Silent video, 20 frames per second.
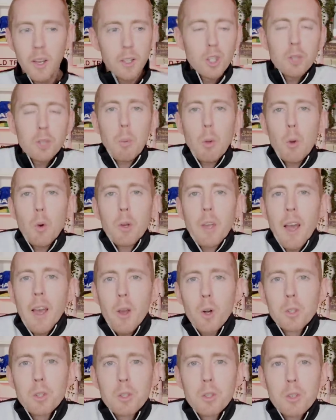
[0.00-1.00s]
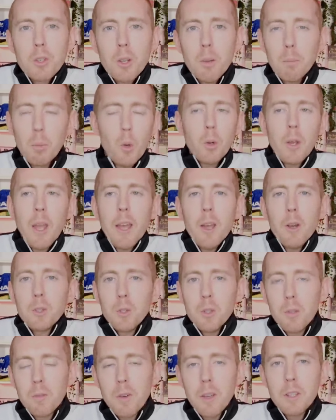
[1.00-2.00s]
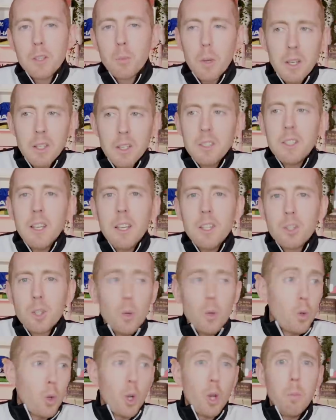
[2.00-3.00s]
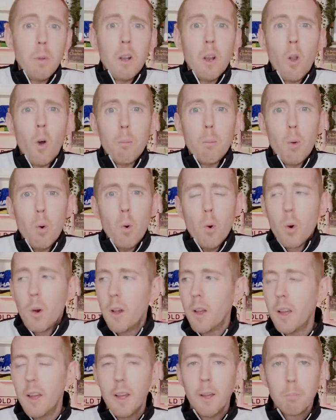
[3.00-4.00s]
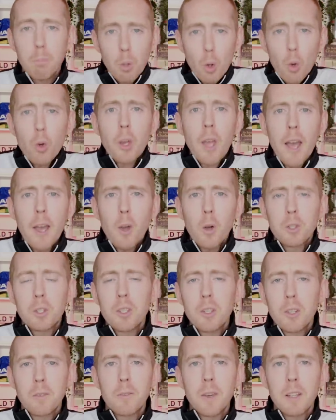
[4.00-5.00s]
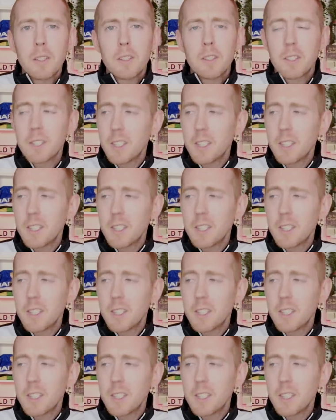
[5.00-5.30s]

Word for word: Just pure chaos. Pure chaos in defence. We conceded two, could have been a lot more. Pure chaos in defence.